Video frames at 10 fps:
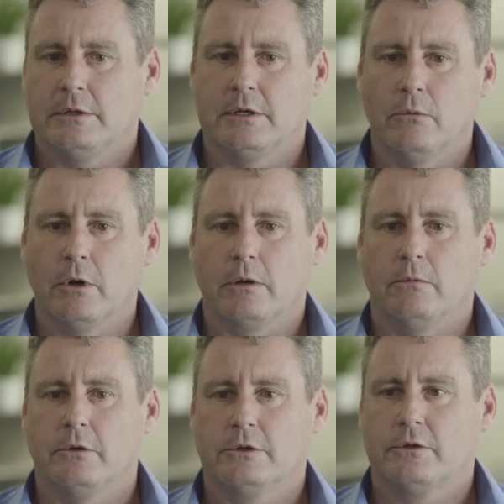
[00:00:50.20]
And so
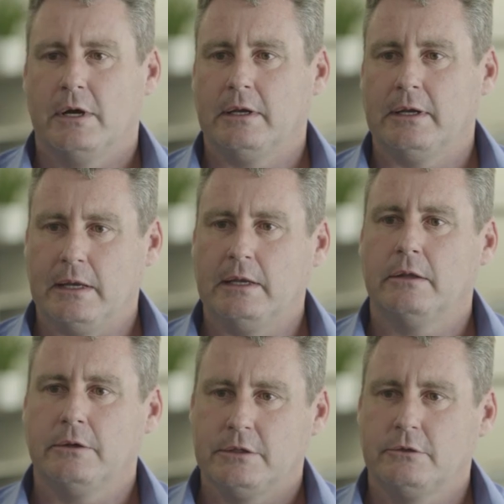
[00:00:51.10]
working with Austrade and
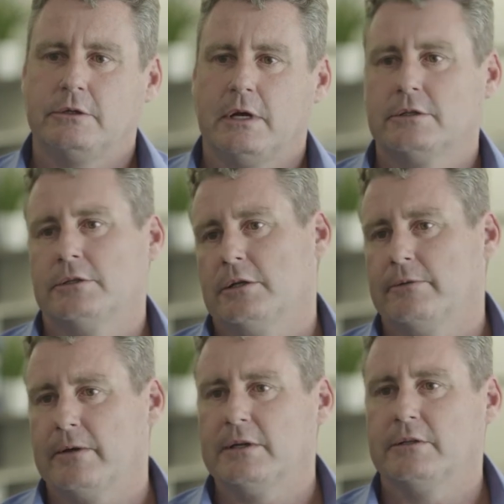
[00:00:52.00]
getting those introductions,
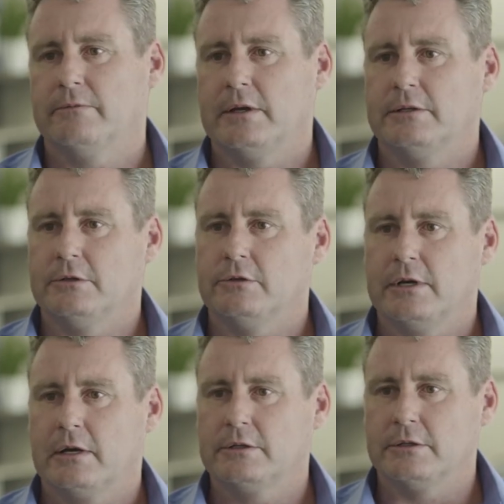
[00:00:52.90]
those face-to-face -face
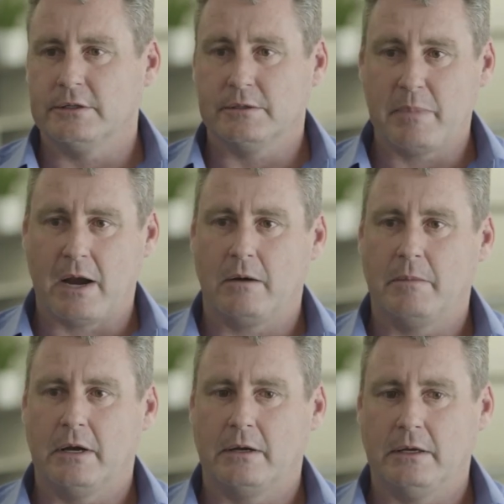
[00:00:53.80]
introductions is
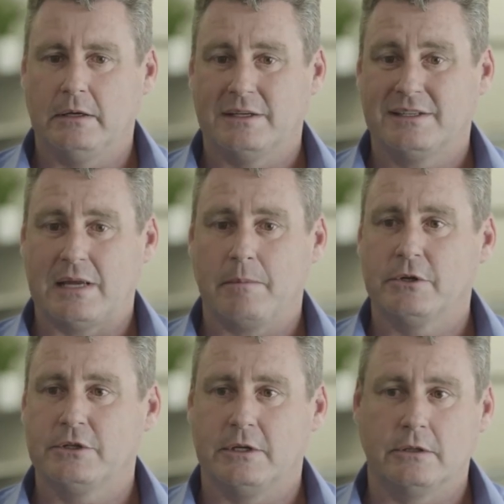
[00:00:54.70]
paramount in
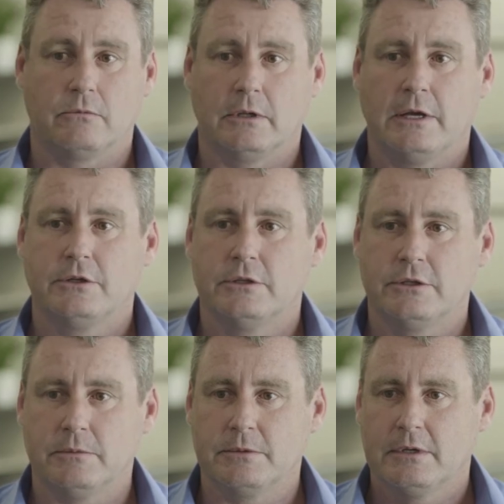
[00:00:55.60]
establishing the
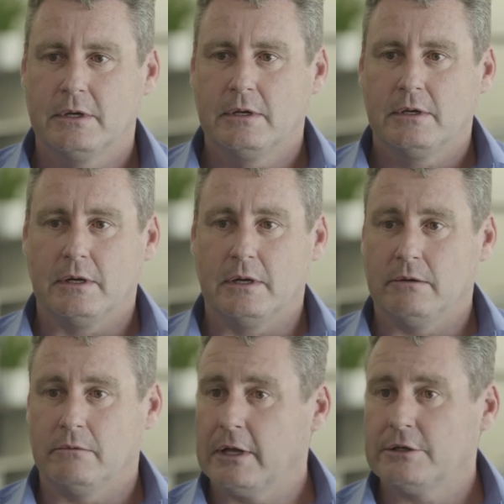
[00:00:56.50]
relationships.
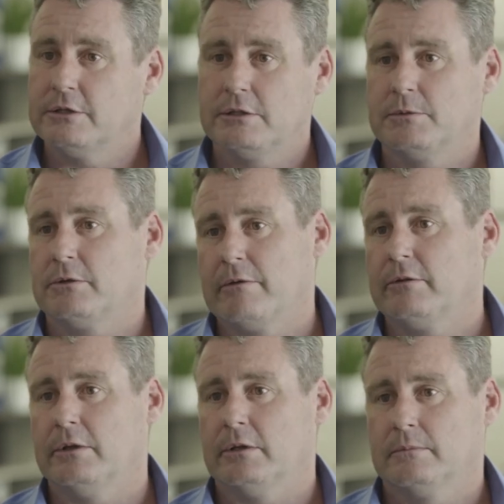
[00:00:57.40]
And relationships are
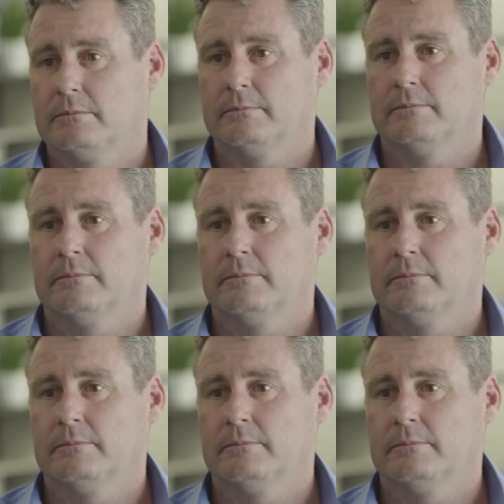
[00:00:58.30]
everything.